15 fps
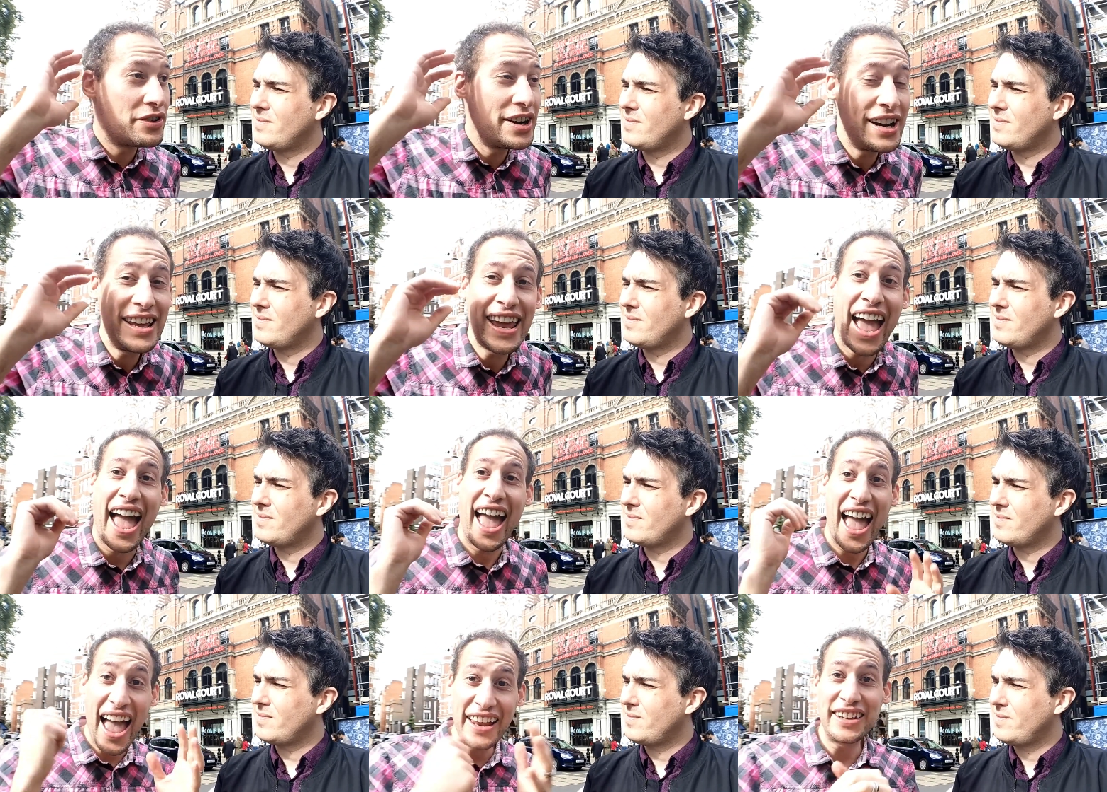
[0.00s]
Speaker 1: really
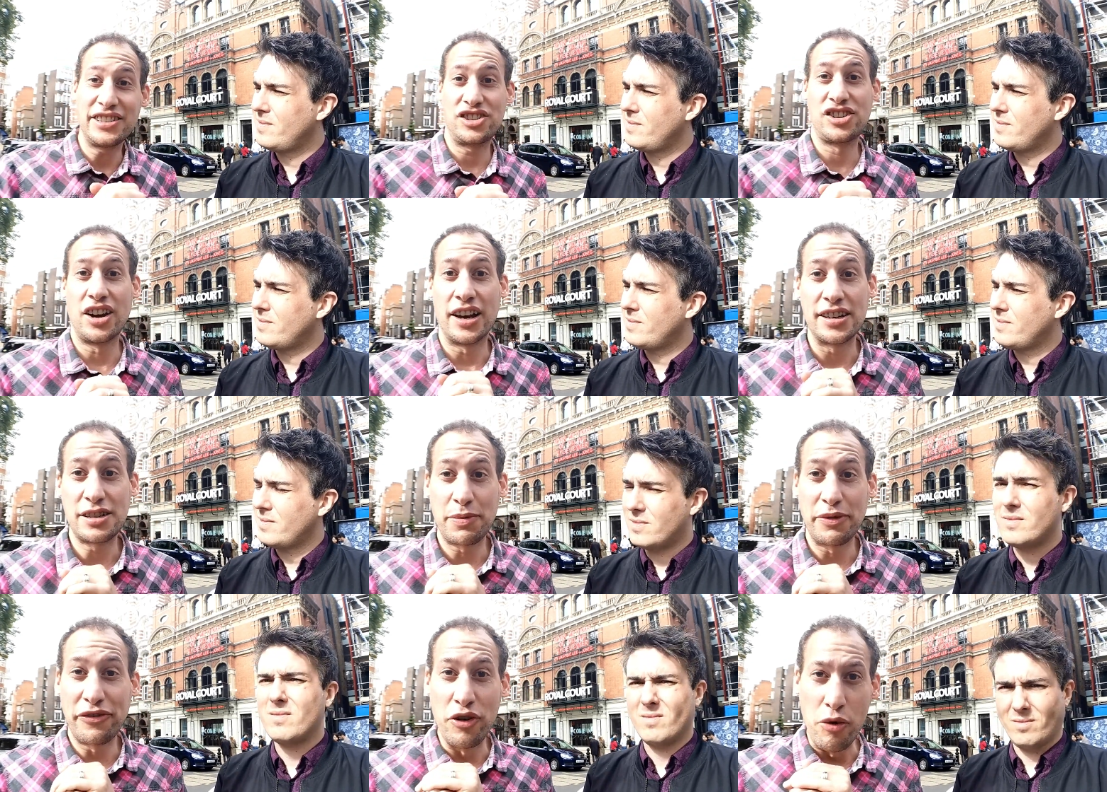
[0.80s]

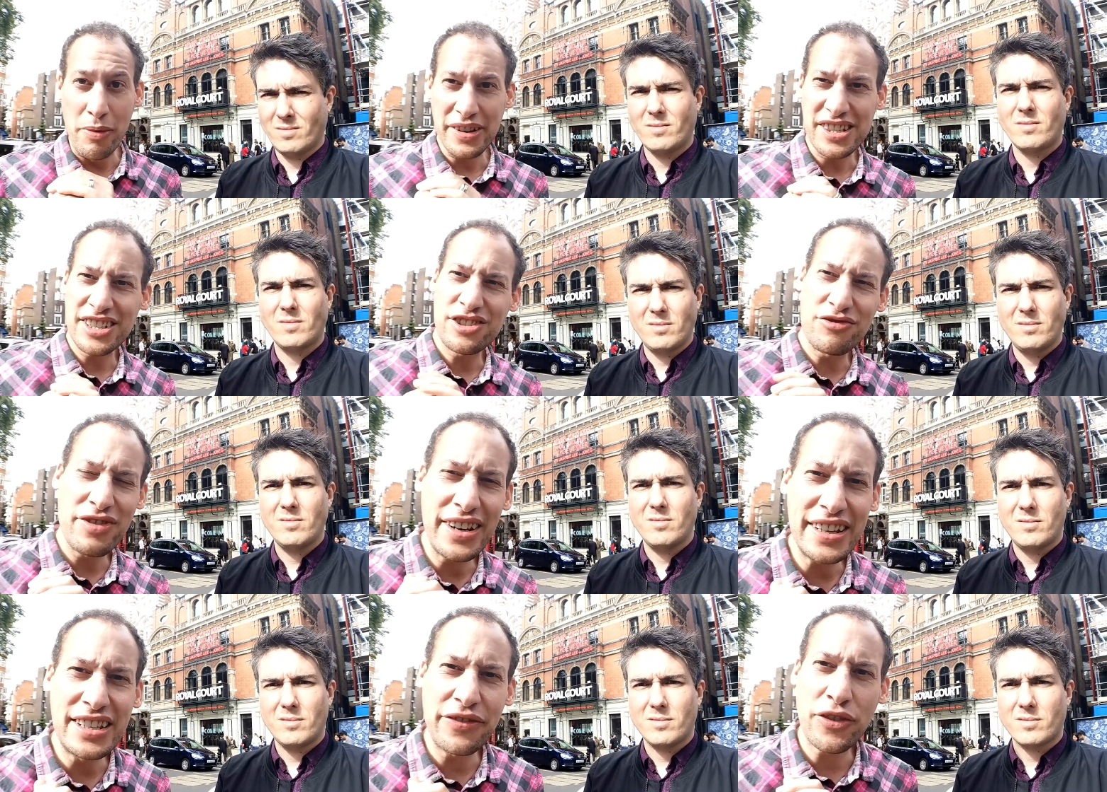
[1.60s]
energized performance. It's
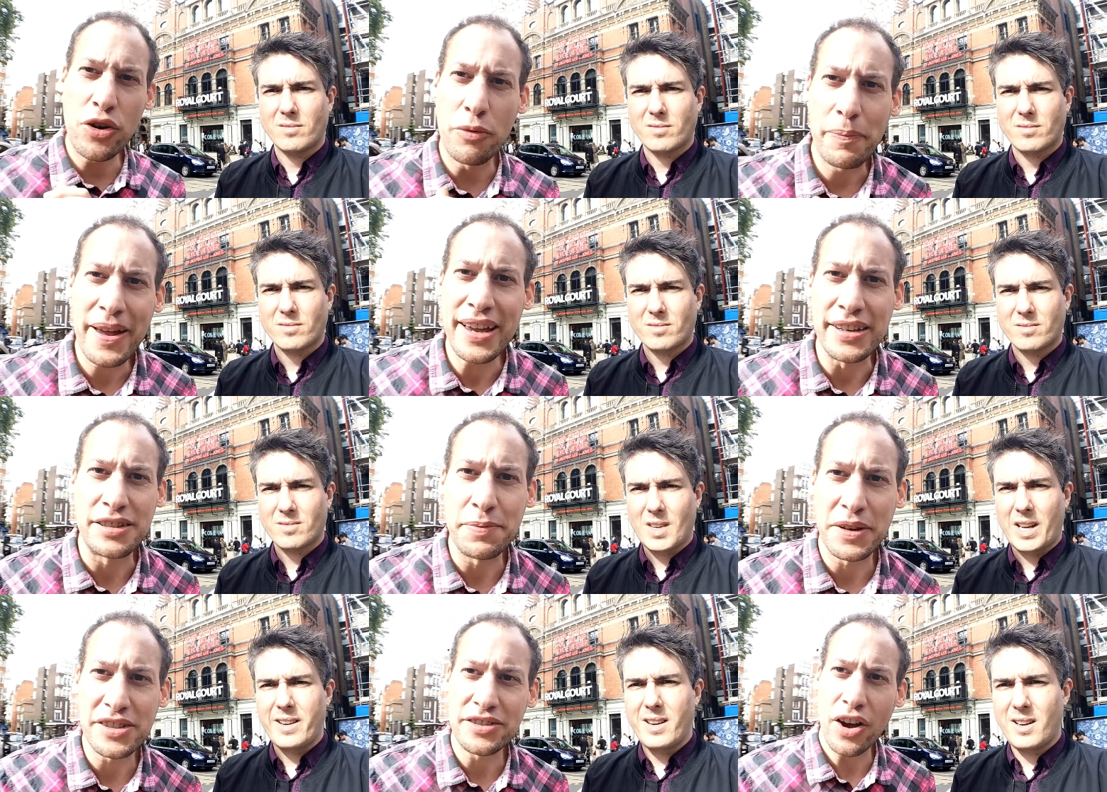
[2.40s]
a really difficult
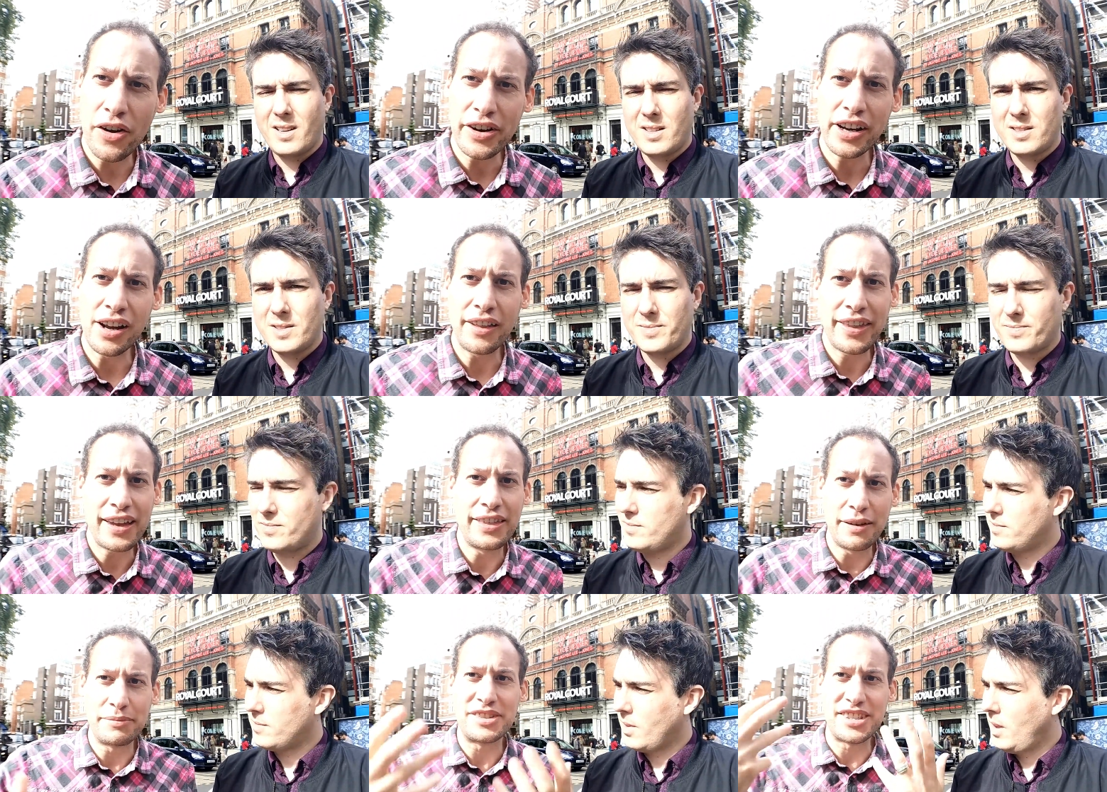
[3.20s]
piece because not only are
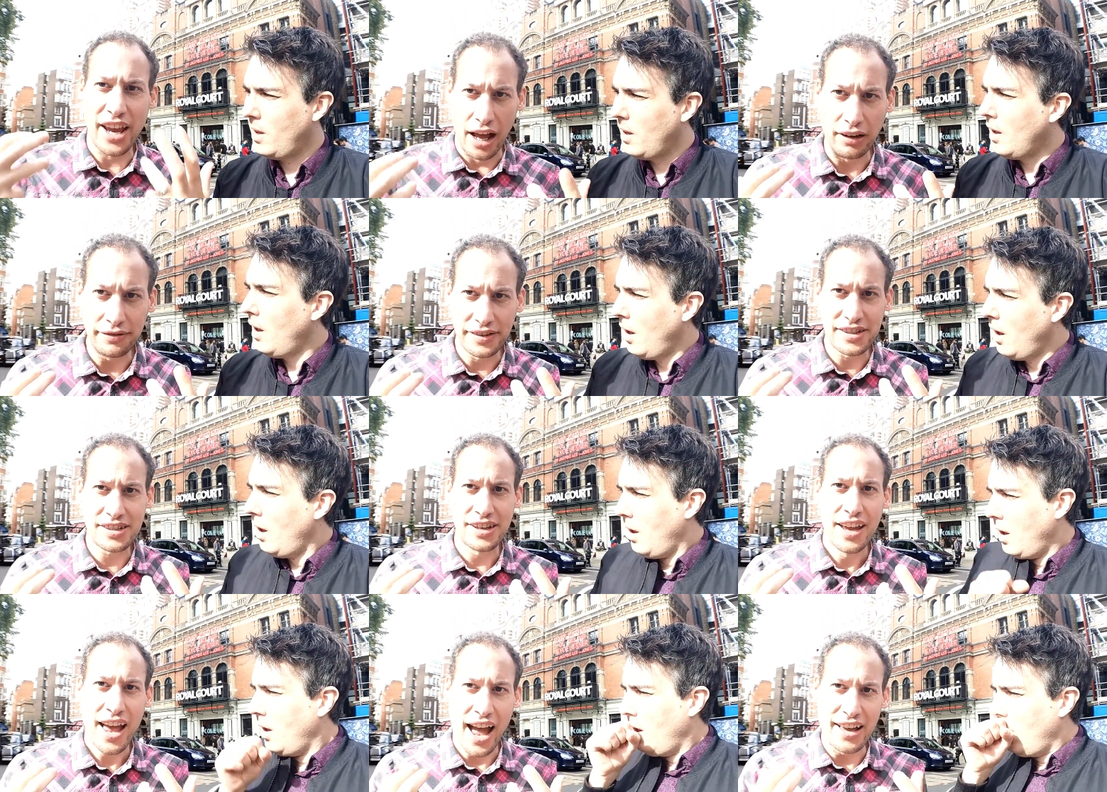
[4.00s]
they
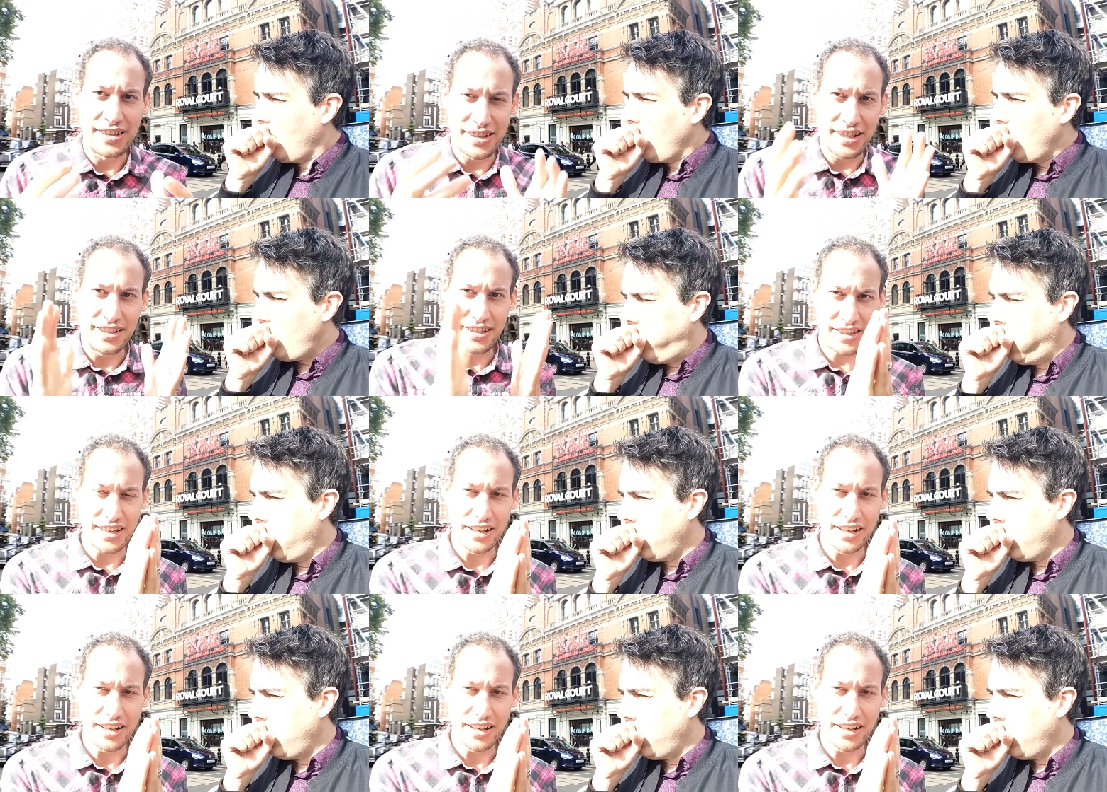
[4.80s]
themselves as a